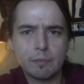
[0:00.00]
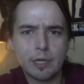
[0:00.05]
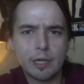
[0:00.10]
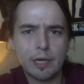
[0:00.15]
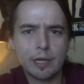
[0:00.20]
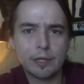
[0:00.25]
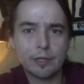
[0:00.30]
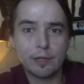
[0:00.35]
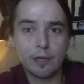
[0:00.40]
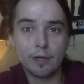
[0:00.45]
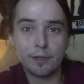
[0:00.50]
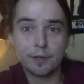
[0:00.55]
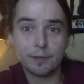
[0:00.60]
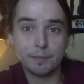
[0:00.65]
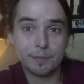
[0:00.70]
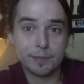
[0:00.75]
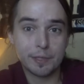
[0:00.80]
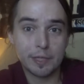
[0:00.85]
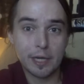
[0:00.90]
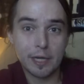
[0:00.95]
A
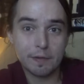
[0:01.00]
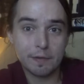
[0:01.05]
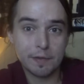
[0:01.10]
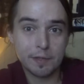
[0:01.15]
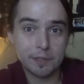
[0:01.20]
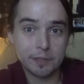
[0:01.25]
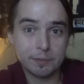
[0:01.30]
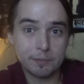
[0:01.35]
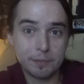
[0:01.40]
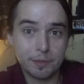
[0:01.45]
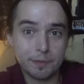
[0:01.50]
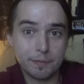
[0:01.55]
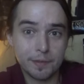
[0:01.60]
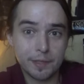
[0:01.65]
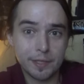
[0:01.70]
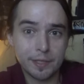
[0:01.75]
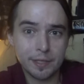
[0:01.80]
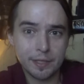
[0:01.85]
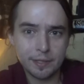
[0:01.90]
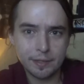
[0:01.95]
Gotham Sirens
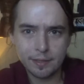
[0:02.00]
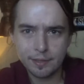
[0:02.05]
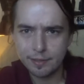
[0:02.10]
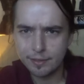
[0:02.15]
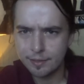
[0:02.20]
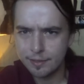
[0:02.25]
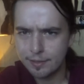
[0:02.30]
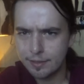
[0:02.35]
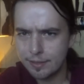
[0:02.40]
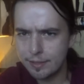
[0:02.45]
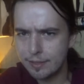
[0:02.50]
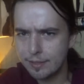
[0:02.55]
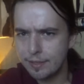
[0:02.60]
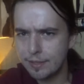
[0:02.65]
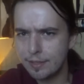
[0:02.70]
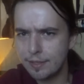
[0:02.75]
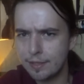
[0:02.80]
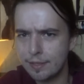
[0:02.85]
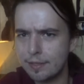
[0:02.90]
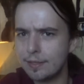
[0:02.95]
movie?
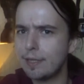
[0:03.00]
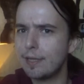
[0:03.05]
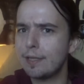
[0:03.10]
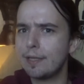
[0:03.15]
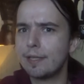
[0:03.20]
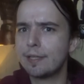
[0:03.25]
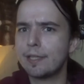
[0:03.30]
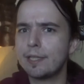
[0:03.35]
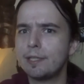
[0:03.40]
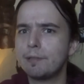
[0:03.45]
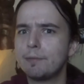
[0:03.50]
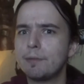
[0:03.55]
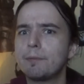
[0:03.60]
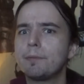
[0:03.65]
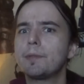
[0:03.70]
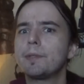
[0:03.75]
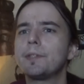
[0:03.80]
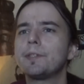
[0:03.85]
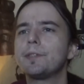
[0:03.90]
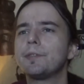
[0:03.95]
Not like anyone
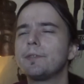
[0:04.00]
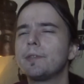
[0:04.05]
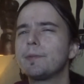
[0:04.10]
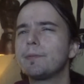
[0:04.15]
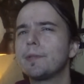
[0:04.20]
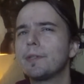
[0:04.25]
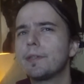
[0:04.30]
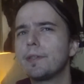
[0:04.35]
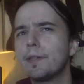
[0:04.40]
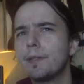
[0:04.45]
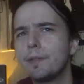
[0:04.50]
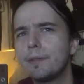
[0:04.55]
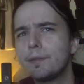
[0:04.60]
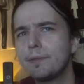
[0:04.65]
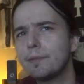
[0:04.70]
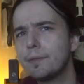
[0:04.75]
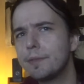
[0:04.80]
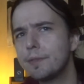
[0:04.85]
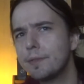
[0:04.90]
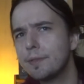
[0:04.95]
would enjoy one of
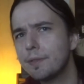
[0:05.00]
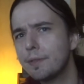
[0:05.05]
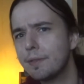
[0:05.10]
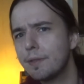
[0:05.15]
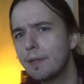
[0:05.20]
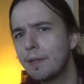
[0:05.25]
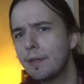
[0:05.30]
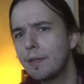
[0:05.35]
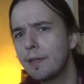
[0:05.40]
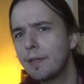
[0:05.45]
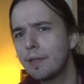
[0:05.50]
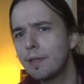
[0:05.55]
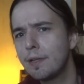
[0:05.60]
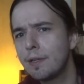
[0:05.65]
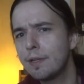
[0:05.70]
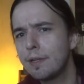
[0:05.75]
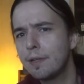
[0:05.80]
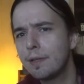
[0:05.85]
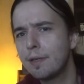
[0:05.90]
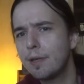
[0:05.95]
those.
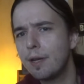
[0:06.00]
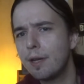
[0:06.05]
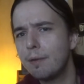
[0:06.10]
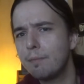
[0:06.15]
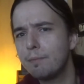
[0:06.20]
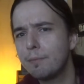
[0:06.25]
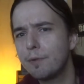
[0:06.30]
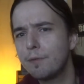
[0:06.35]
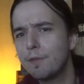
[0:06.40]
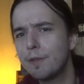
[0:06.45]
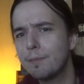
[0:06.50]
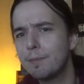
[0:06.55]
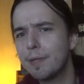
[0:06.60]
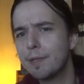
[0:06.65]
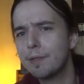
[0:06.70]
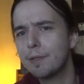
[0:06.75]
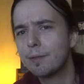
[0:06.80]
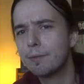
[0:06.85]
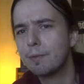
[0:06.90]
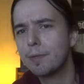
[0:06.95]
A movie
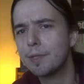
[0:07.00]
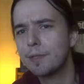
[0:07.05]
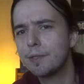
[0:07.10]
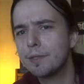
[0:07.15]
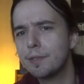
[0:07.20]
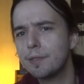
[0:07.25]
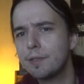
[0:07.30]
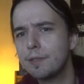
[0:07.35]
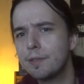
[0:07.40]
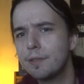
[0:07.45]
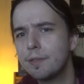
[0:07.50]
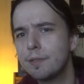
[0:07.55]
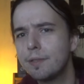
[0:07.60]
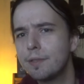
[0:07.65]
about the Question.